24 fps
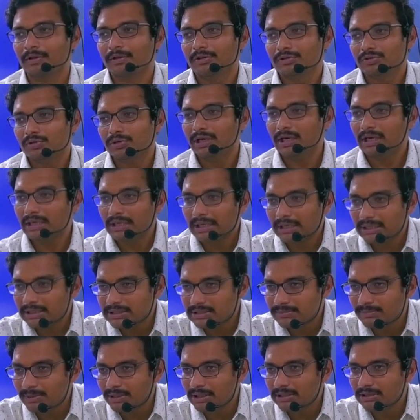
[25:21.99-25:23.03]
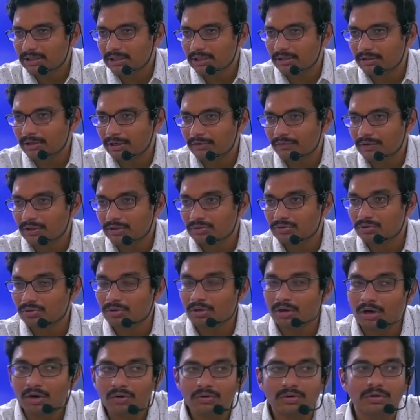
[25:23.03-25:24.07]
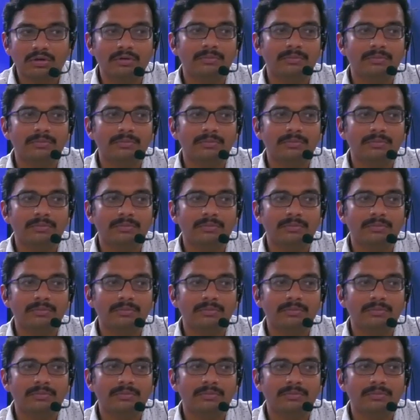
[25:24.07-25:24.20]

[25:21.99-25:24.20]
So data is many things driving. So cloud